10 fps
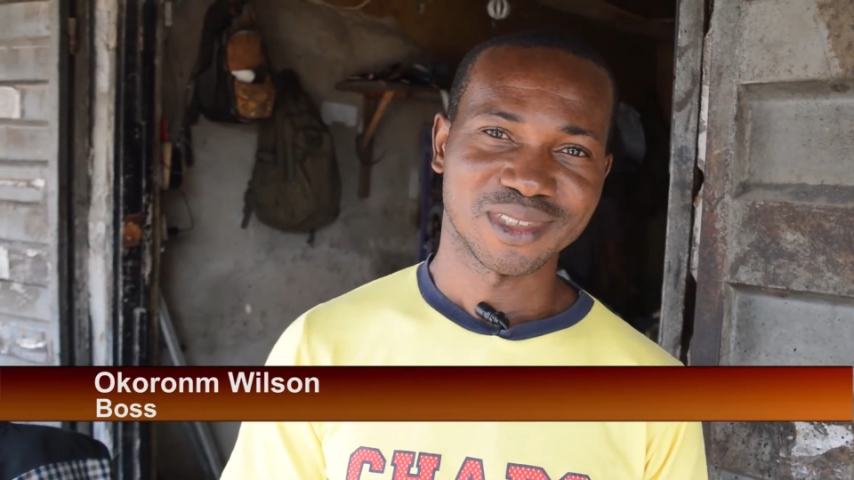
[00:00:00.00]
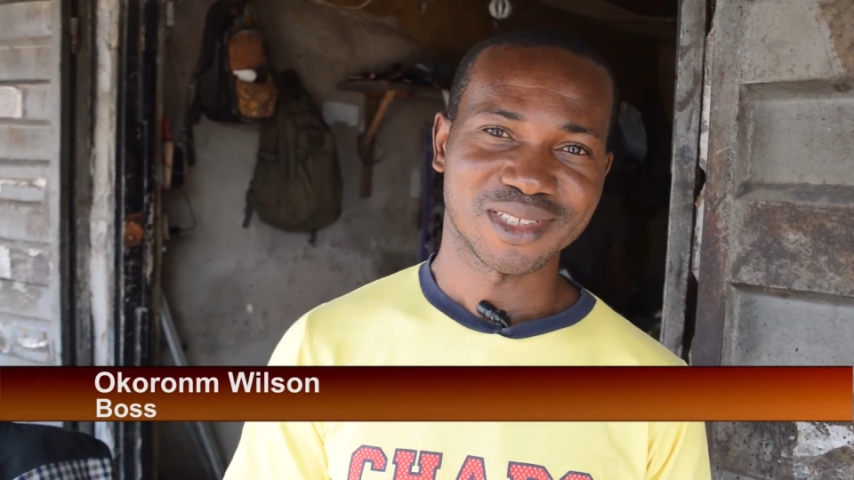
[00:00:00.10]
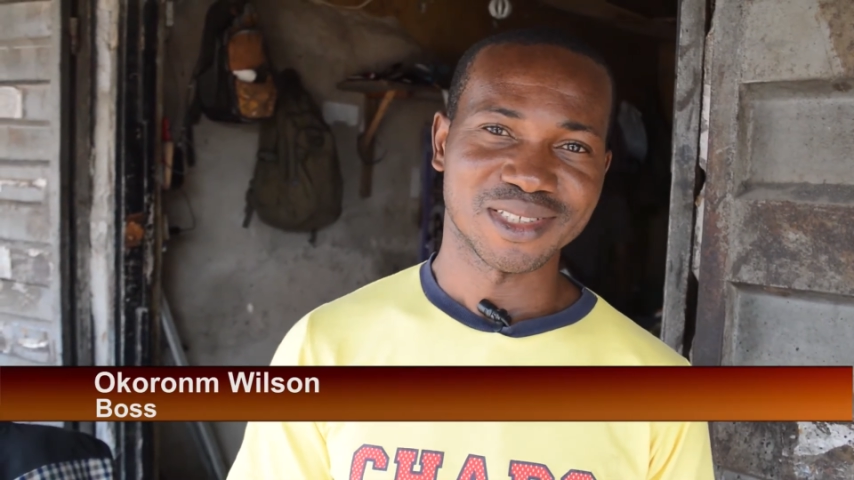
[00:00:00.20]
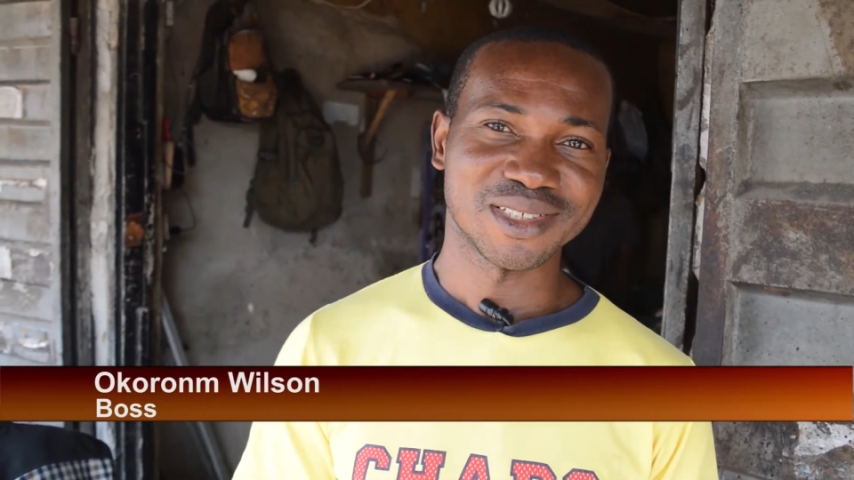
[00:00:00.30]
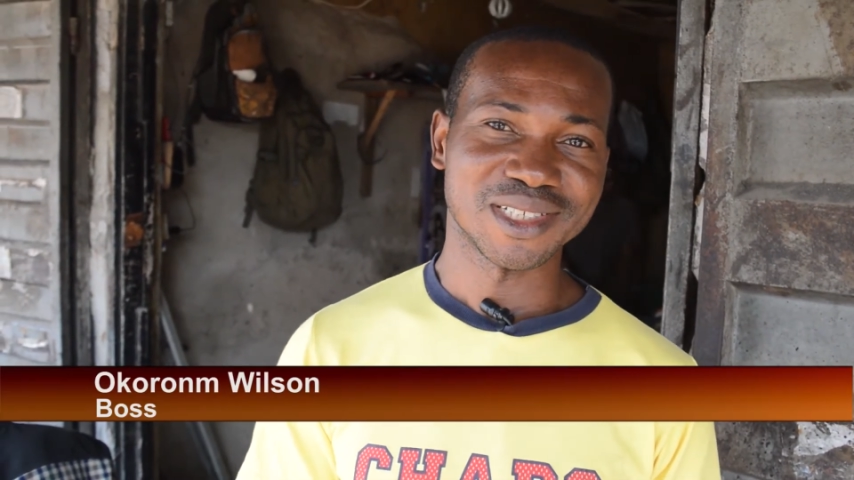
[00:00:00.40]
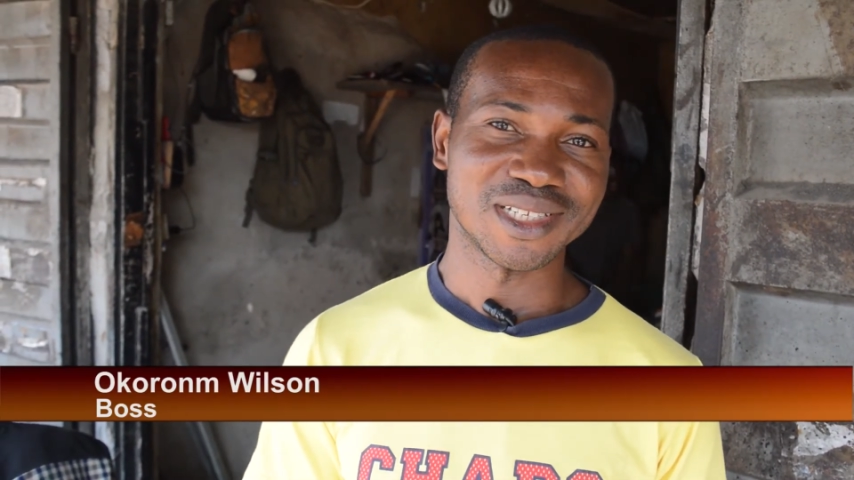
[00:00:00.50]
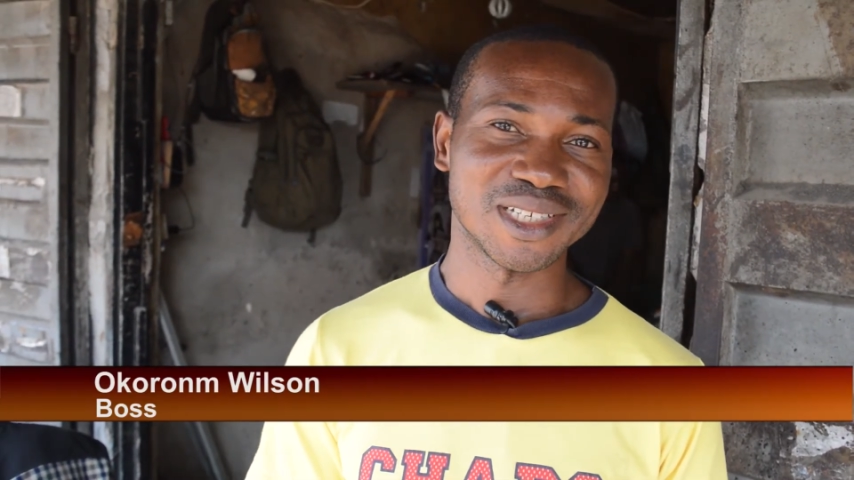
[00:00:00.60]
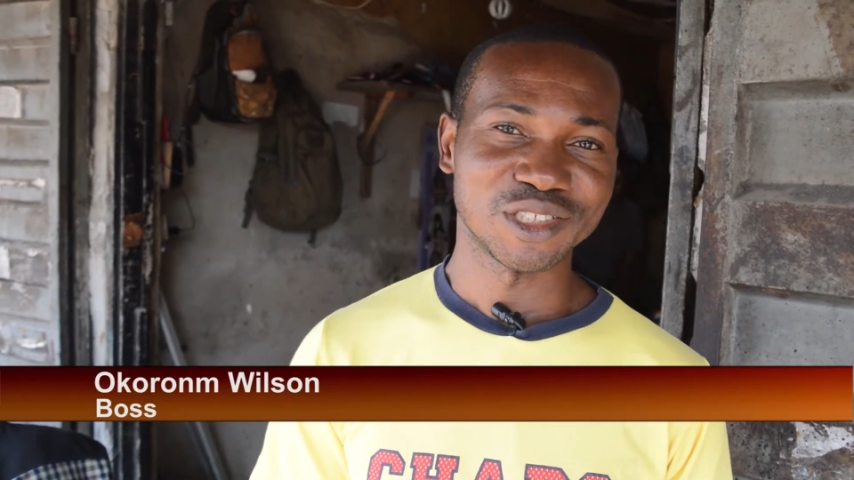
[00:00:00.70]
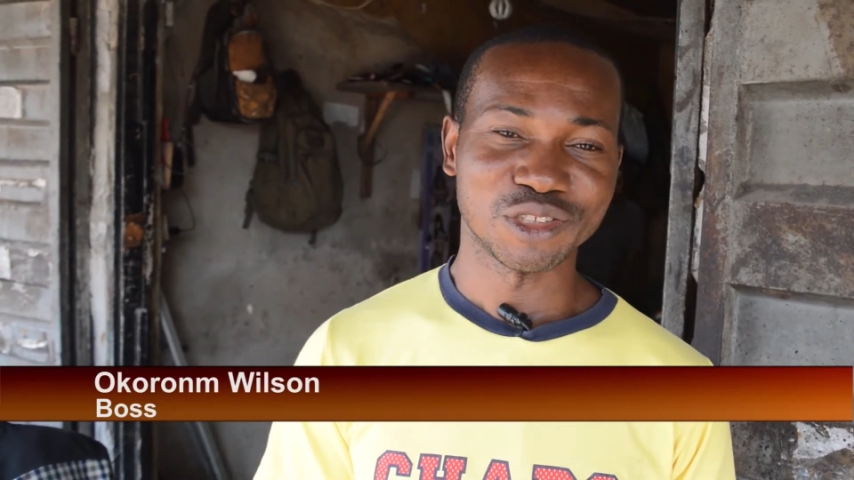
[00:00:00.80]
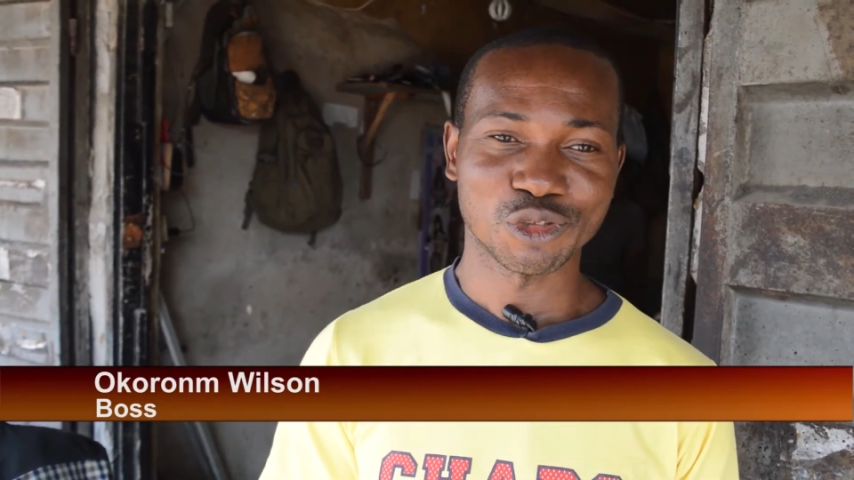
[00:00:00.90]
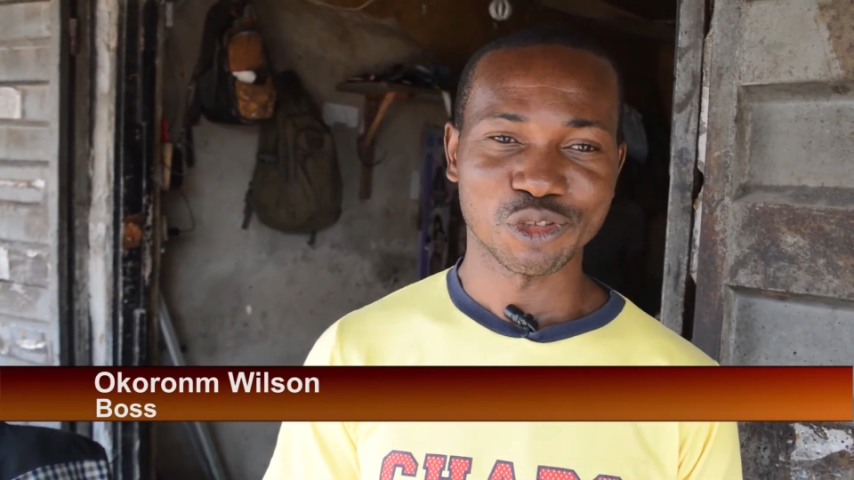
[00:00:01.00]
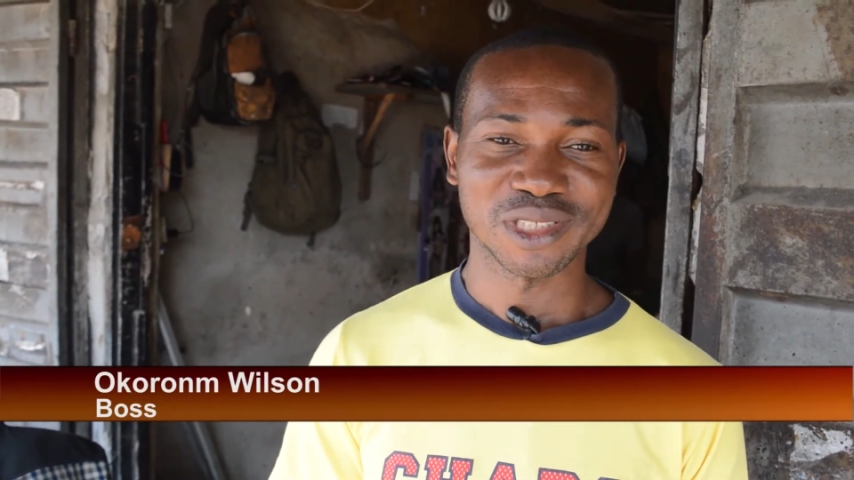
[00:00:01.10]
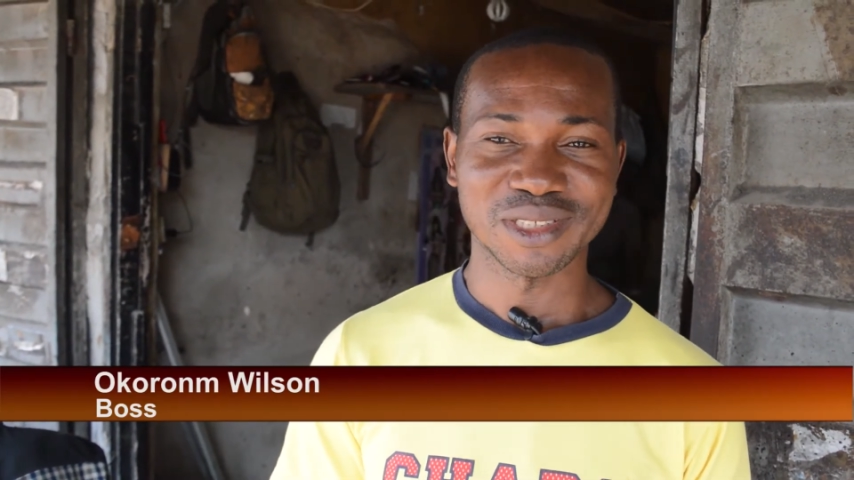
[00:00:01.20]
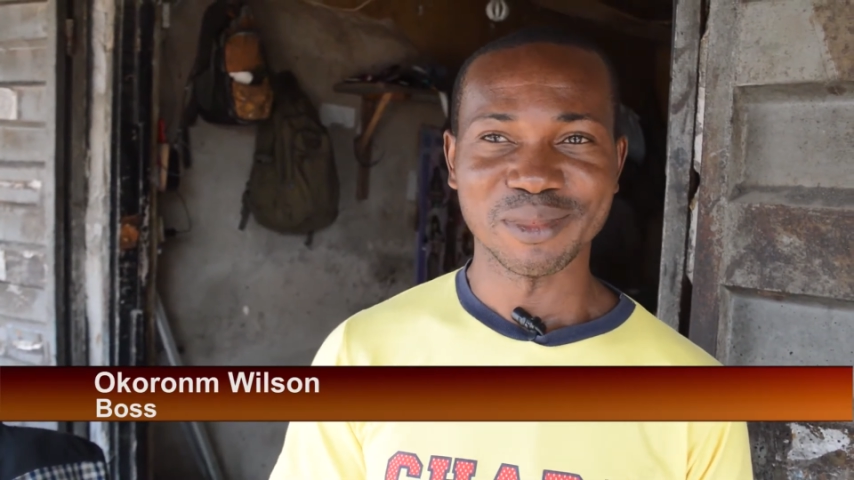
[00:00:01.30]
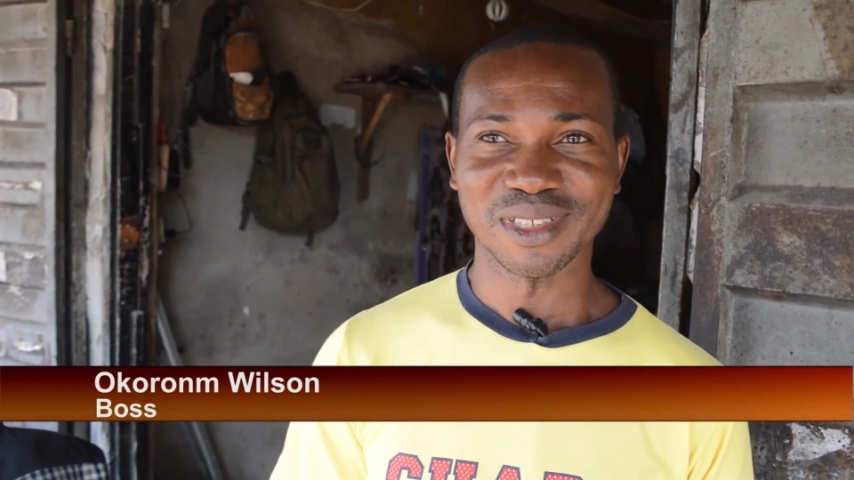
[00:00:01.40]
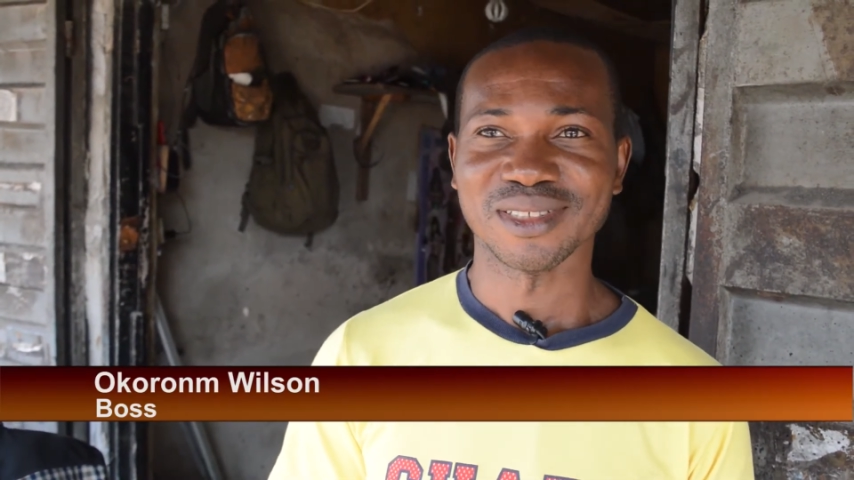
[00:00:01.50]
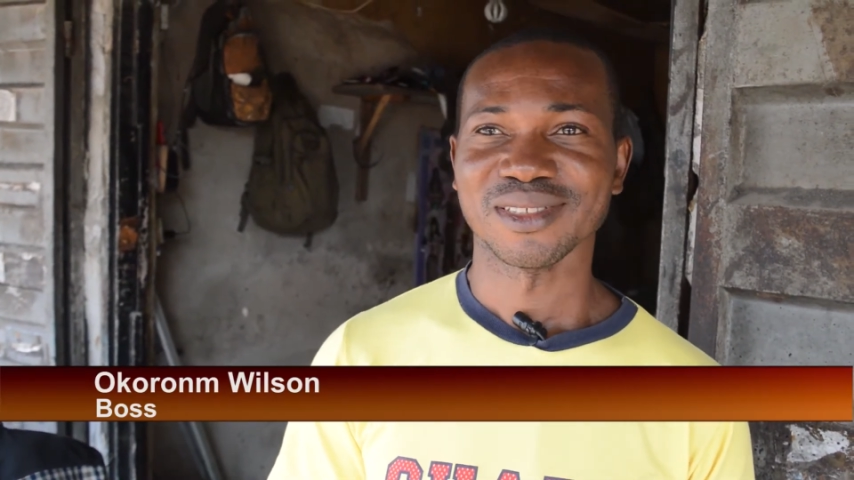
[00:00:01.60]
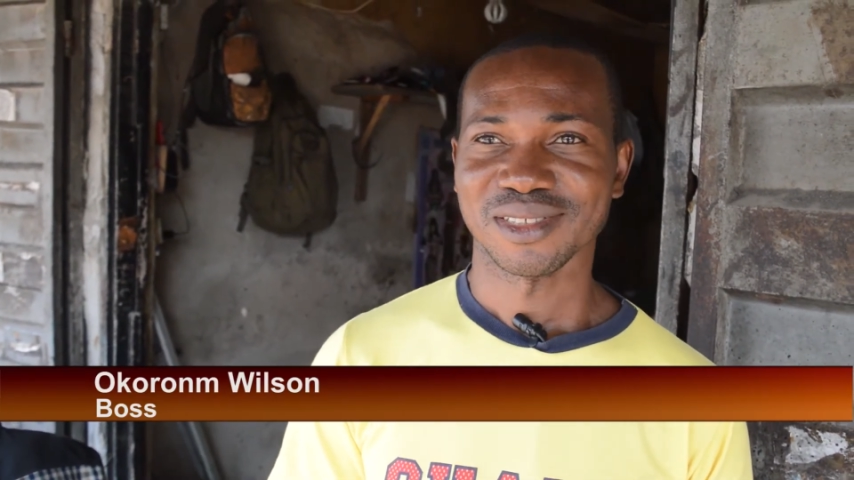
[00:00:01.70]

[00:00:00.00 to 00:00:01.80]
Since the day he joined me,